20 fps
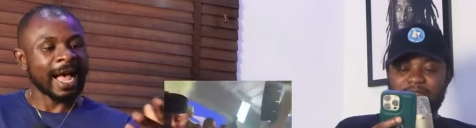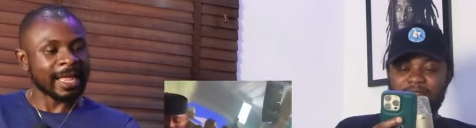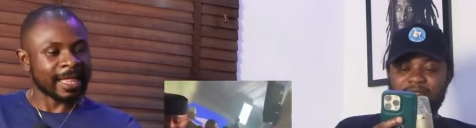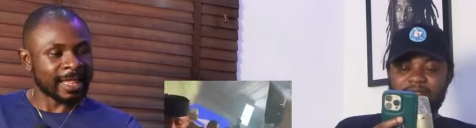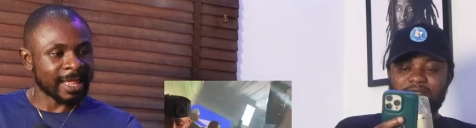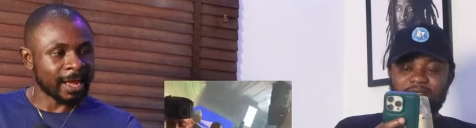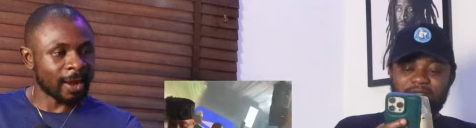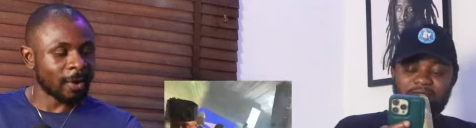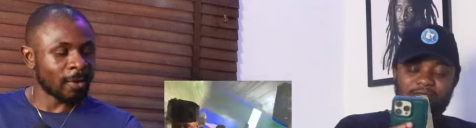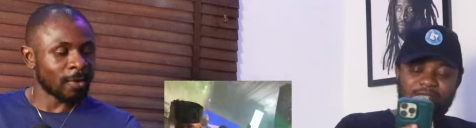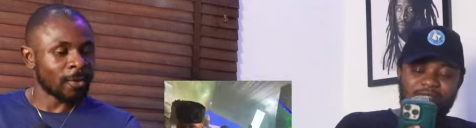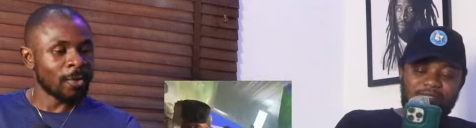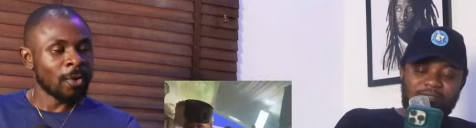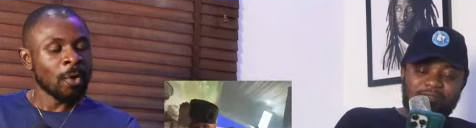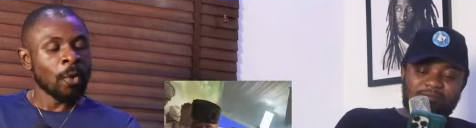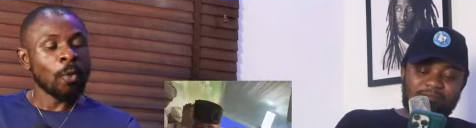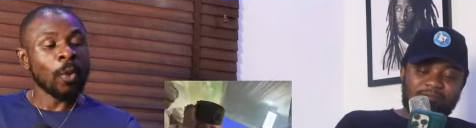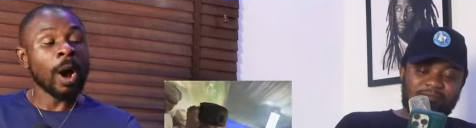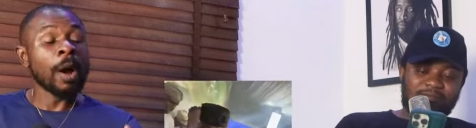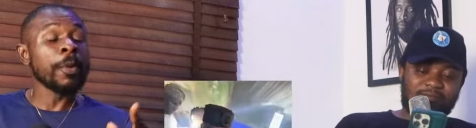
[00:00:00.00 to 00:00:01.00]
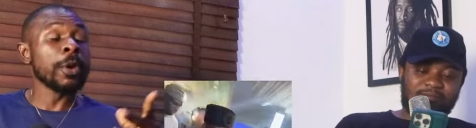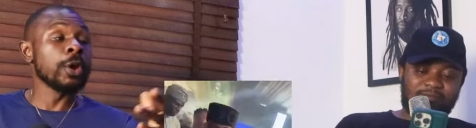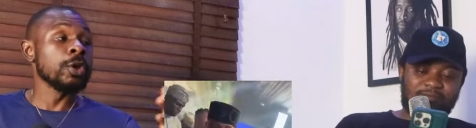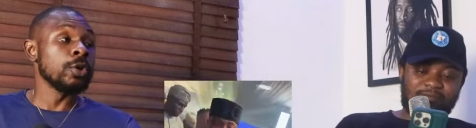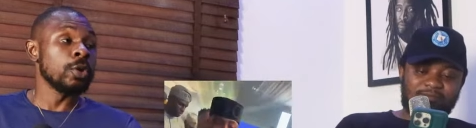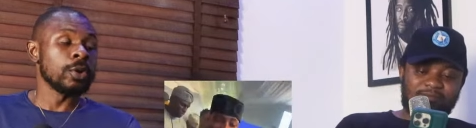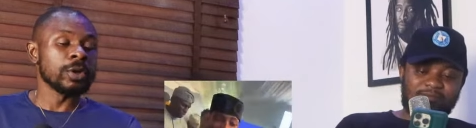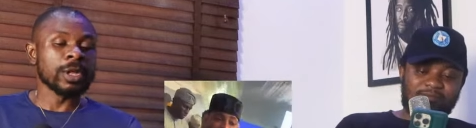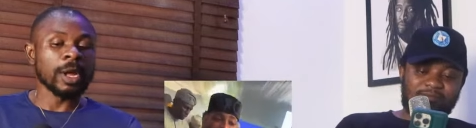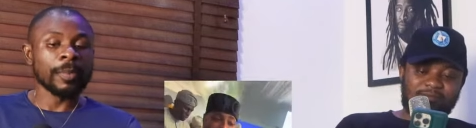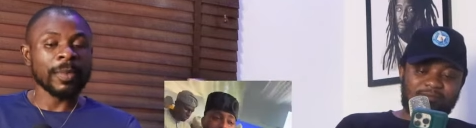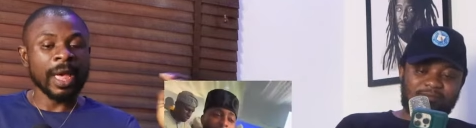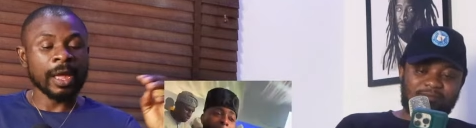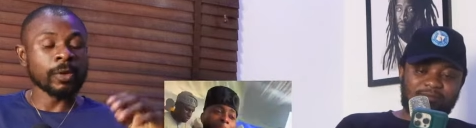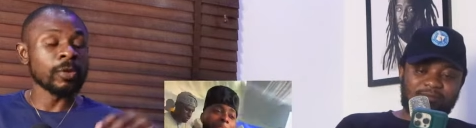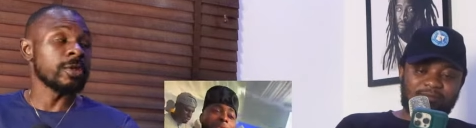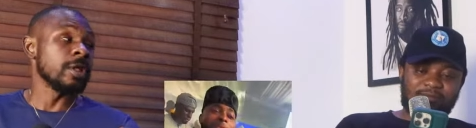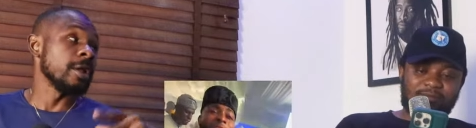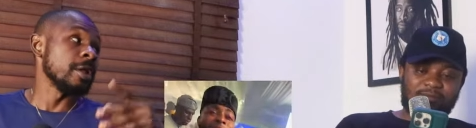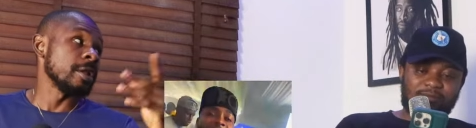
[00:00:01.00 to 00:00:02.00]
Speaker 1: act now. One way or the other, me I
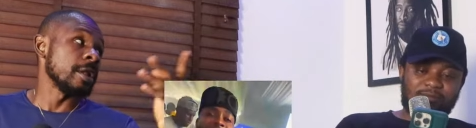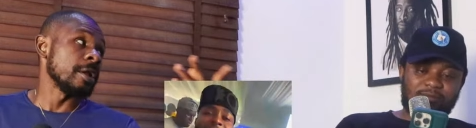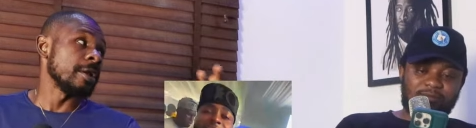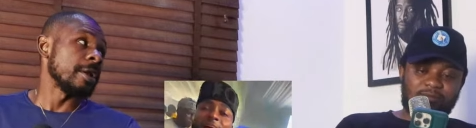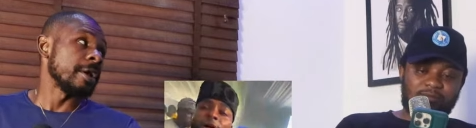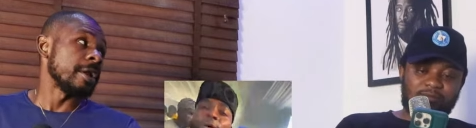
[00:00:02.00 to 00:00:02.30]
don't think they